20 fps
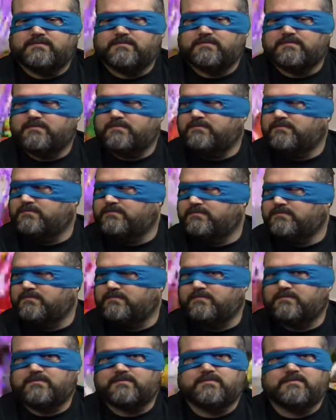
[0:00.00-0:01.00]

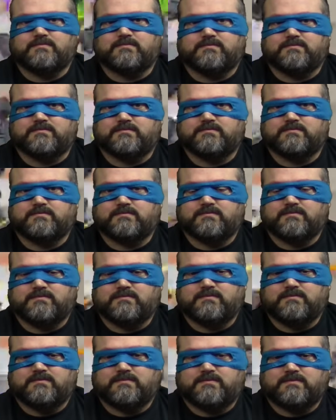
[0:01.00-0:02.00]

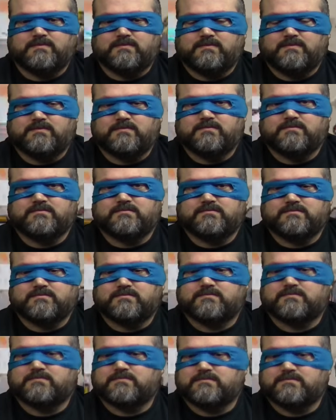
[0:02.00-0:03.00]

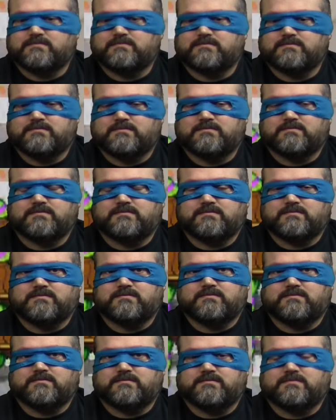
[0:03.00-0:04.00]

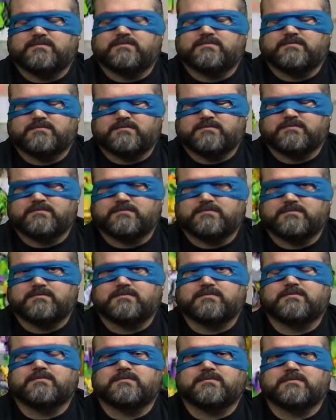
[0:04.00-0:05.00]

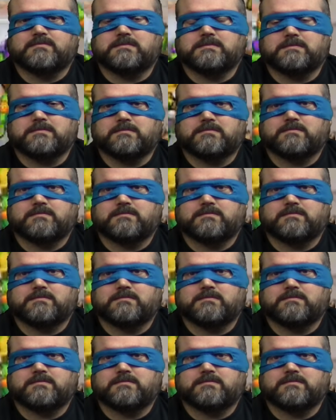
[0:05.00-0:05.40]
No words are spoken by the person on screen.